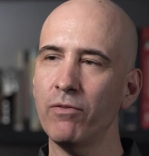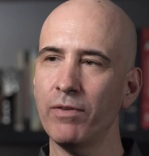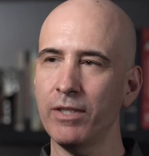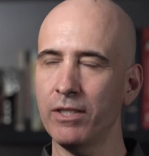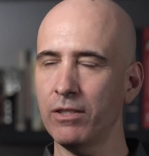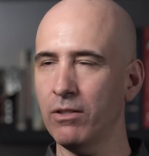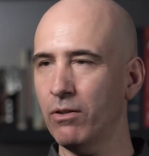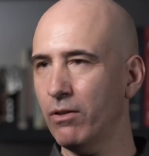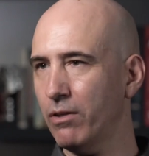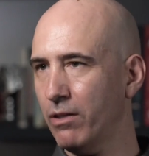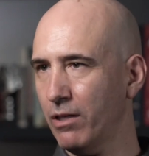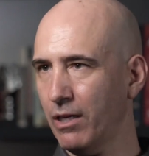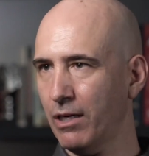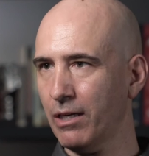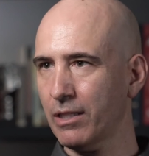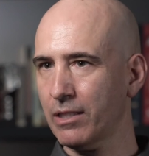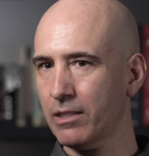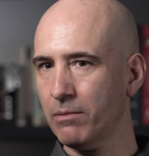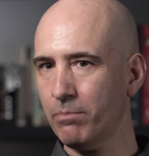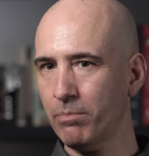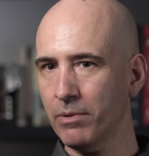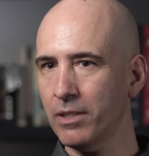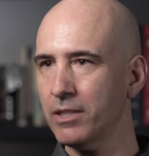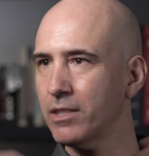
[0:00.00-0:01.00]
movies are
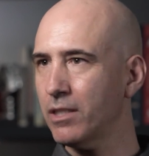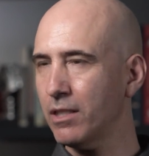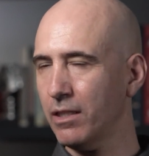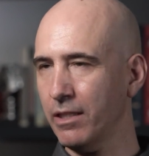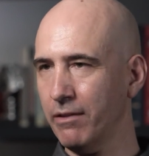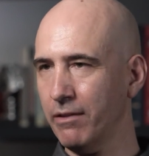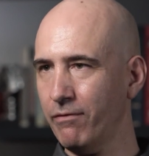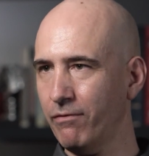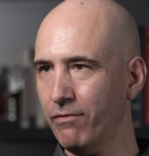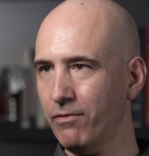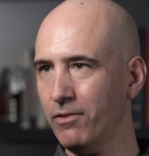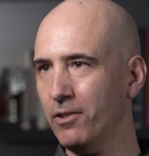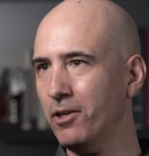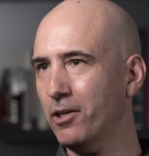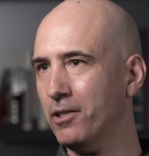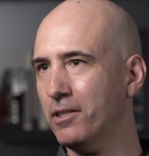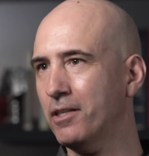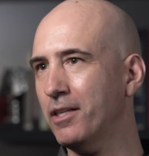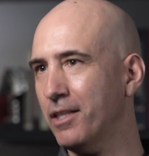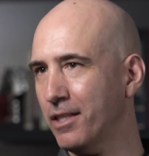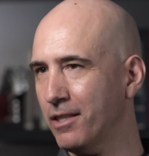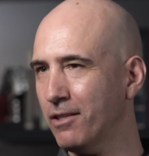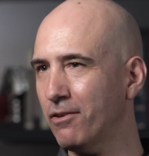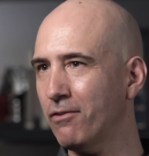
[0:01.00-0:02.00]
explicitly
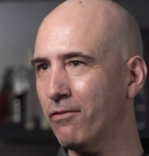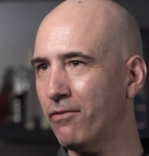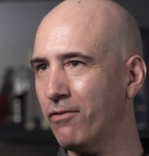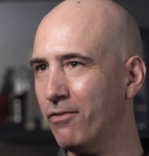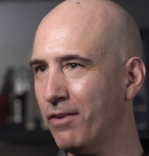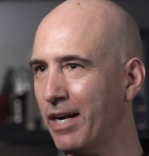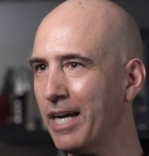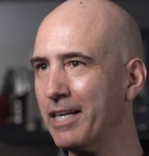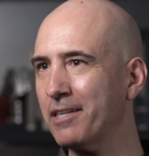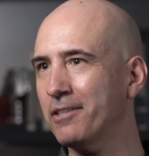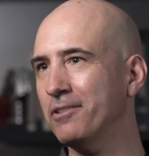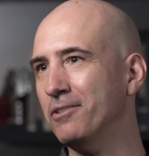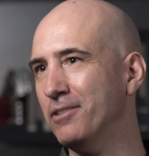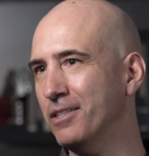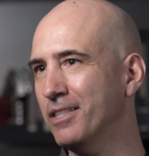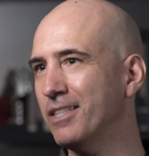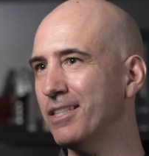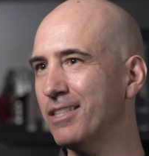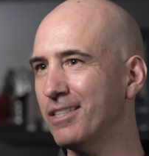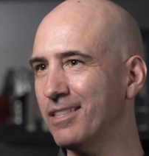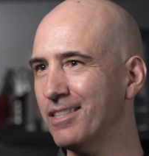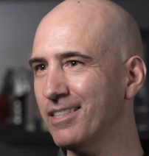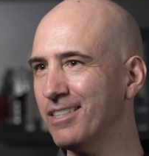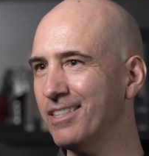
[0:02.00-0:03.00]
flaunting their
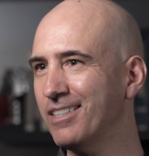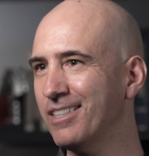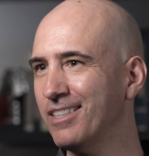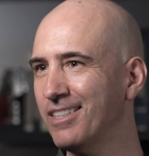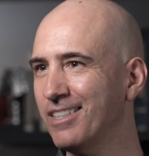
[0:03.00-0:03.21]
fractalness.